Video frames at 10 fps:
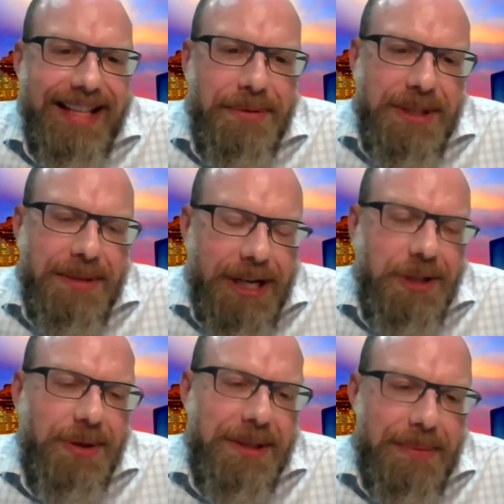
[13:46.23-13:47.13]
Marine
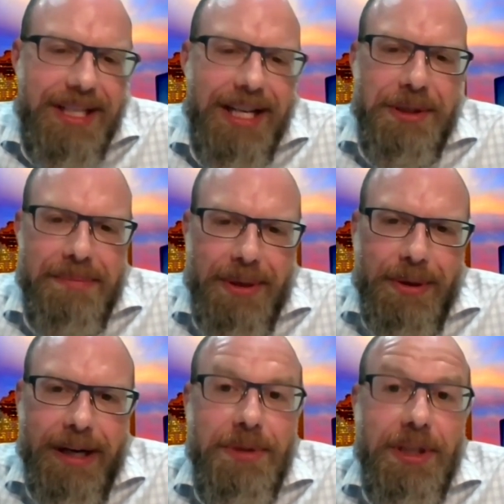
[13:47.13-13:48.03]
Transportation
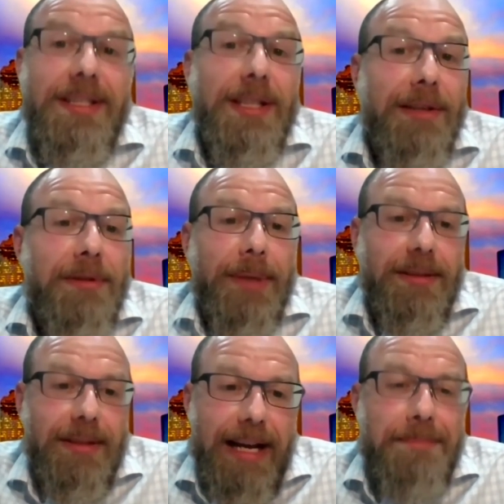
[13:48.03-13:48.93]
Program. Jed
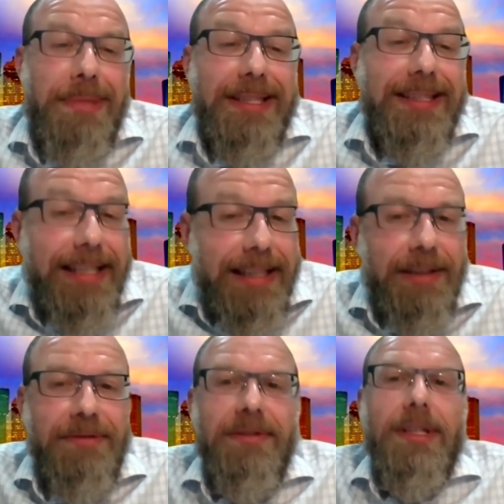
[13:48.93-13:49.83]
Silverman, I
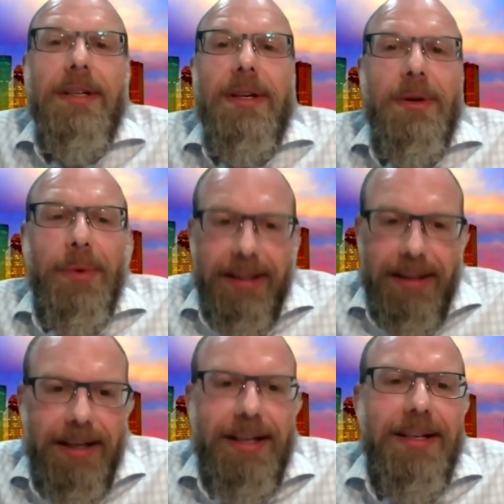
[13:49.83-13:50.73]
believe, went
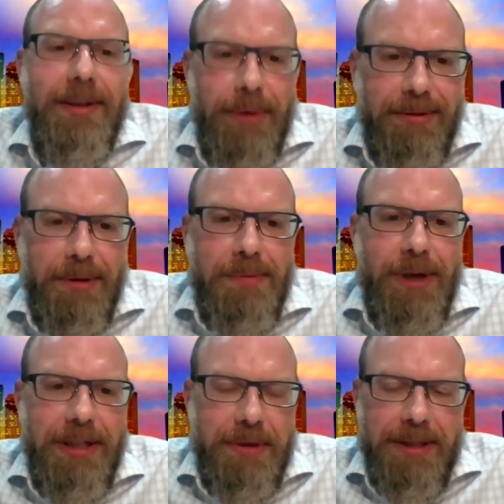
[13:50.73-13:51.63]
there and went through the
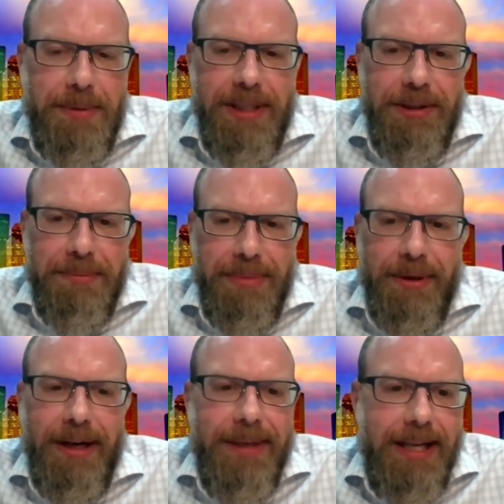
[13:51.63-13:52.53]
Marine Transportation
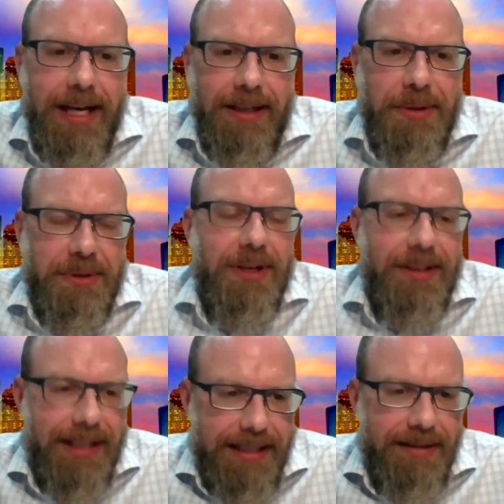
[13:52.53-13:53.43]
Program and got a Coast Guard
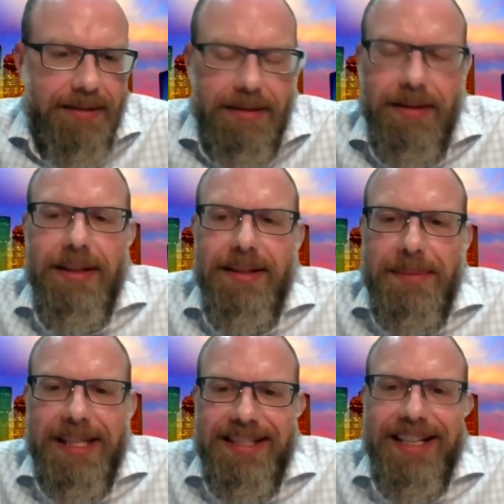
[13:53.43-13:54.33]
license to
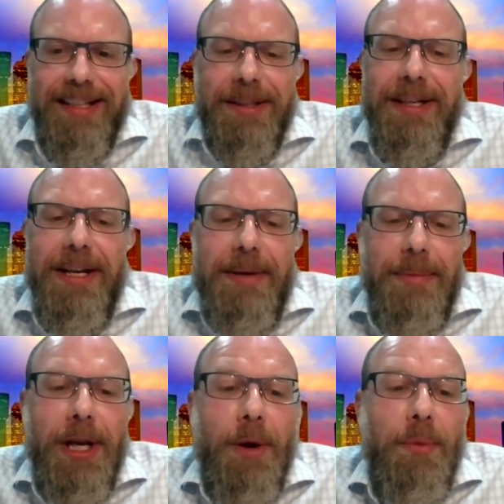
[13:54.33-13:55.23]
be a sailor.
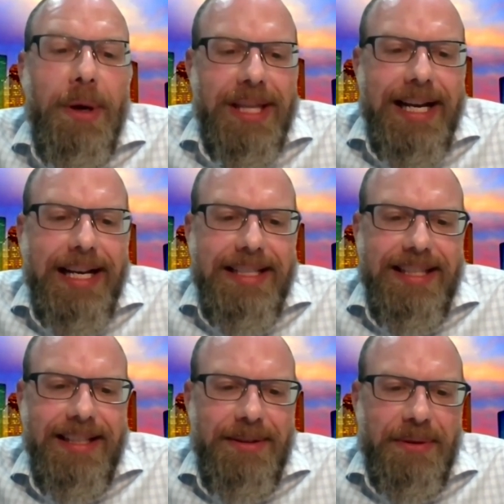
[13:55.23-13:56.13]
But no, we were the guys that